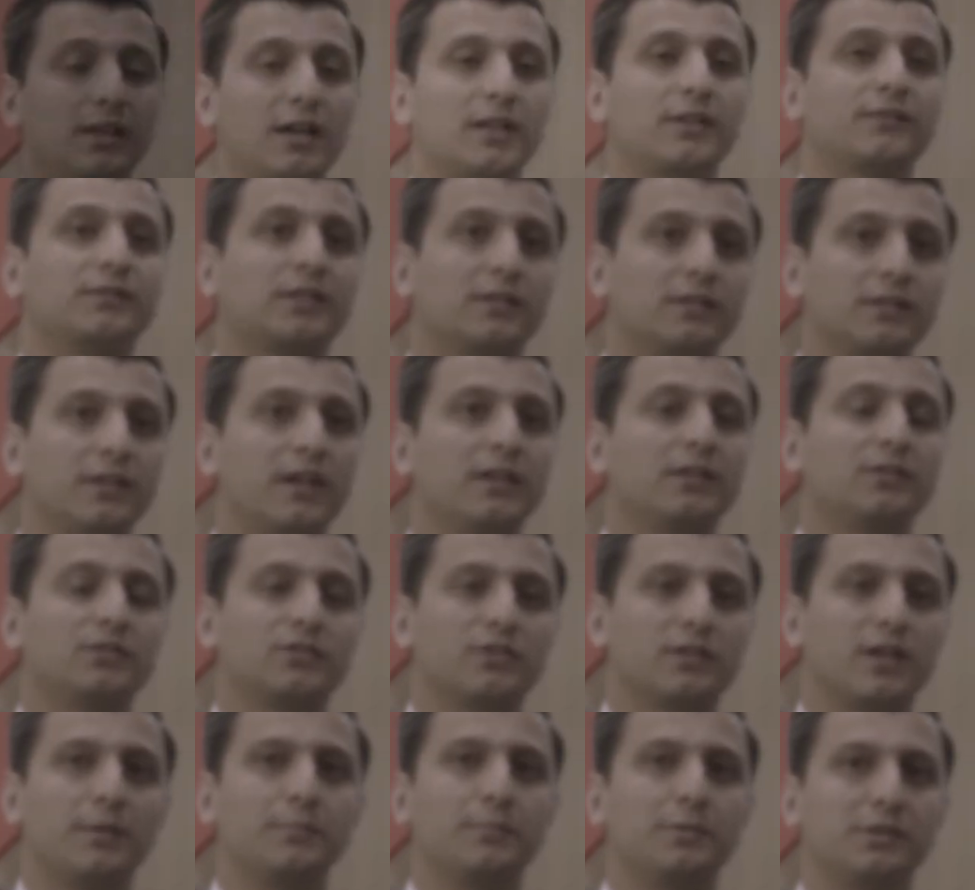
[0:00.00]
lot of
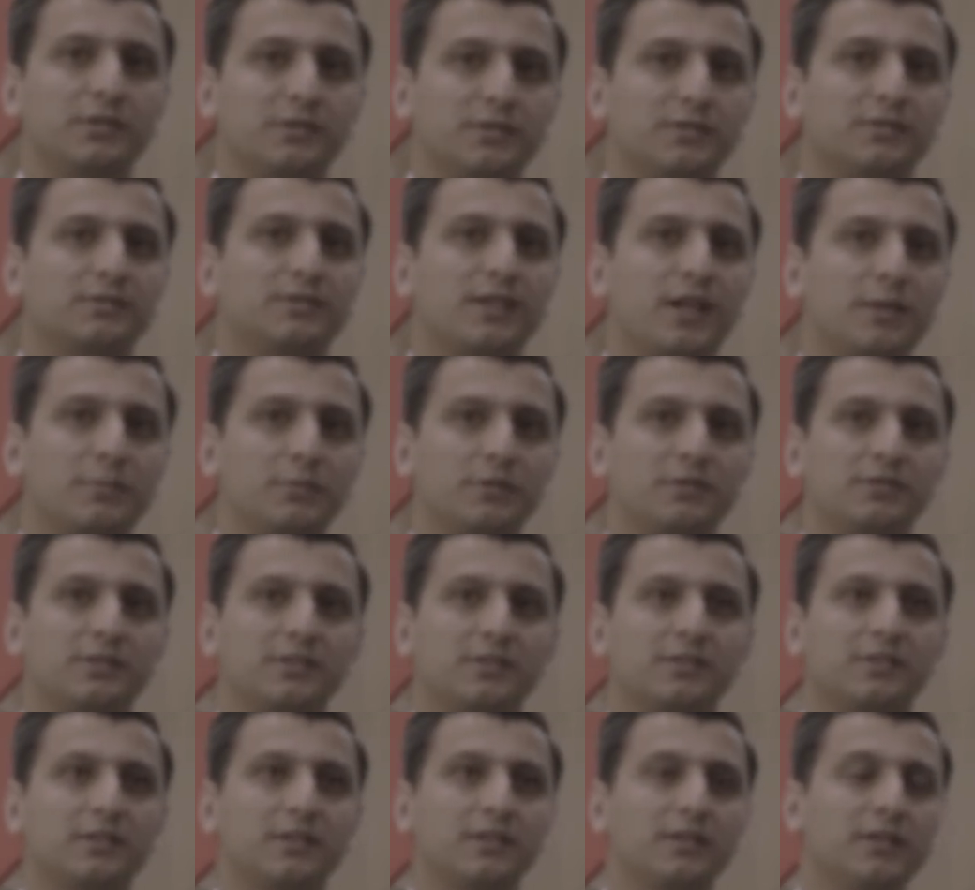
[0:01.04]
technology companies in Cyprus
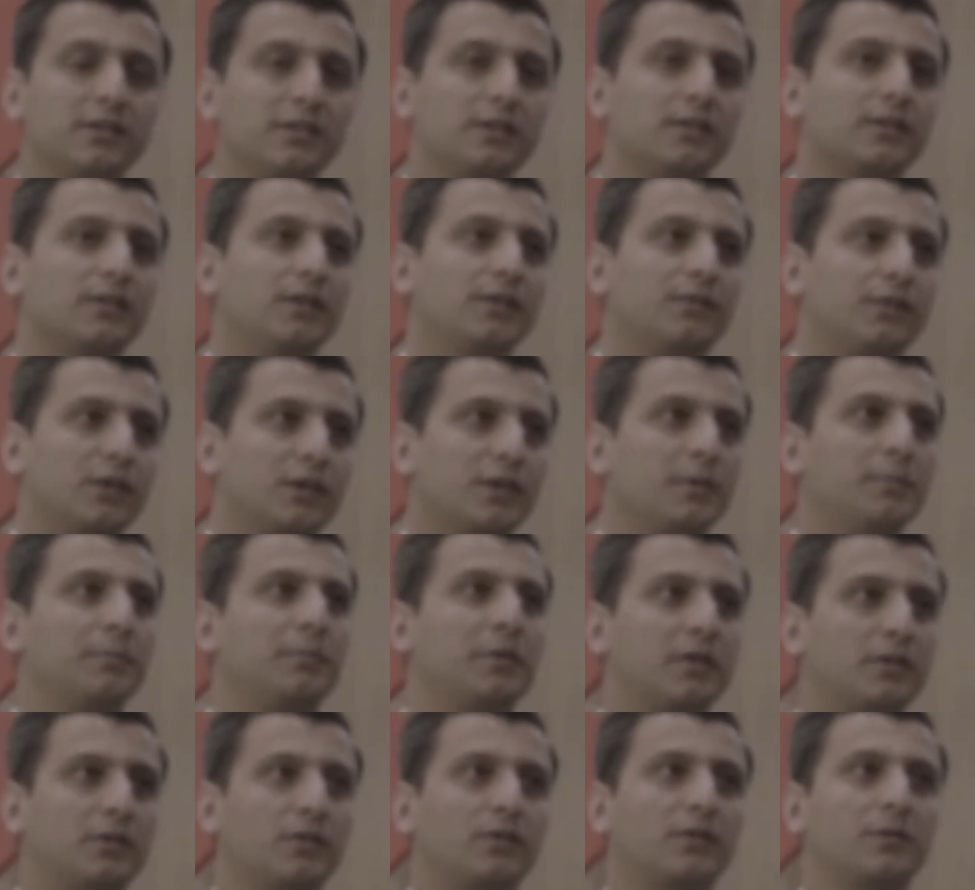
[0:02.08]
this year, if you
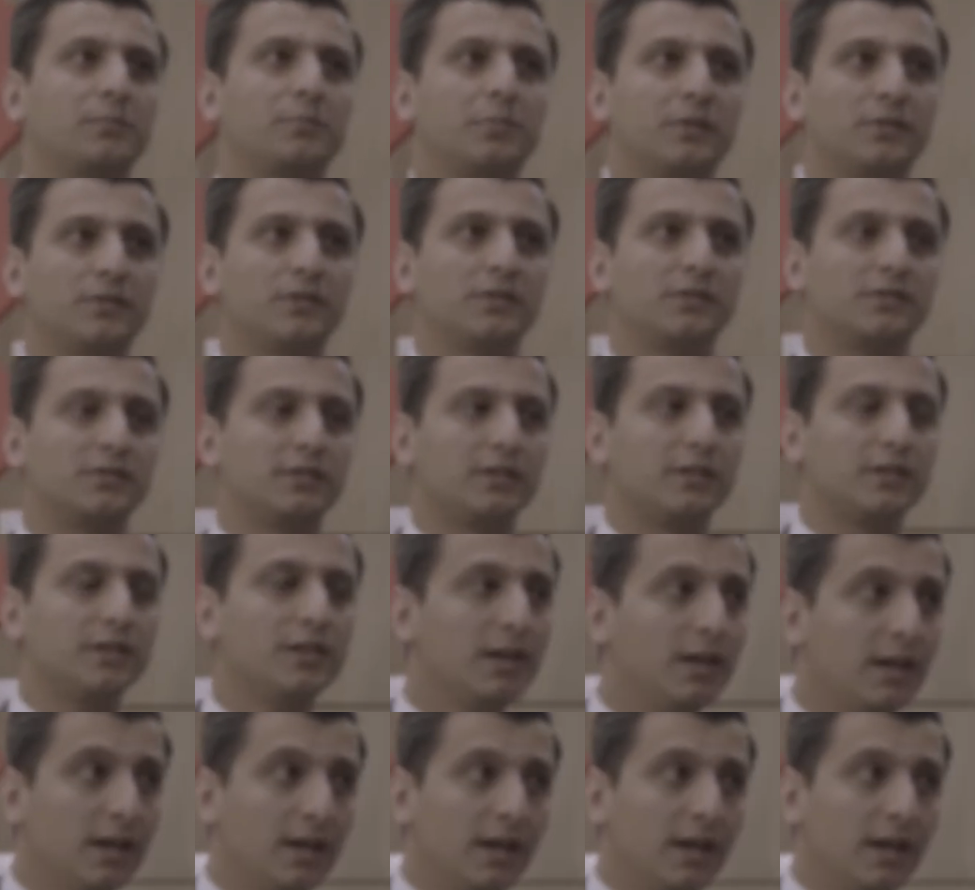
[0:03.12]
compare to the previous year.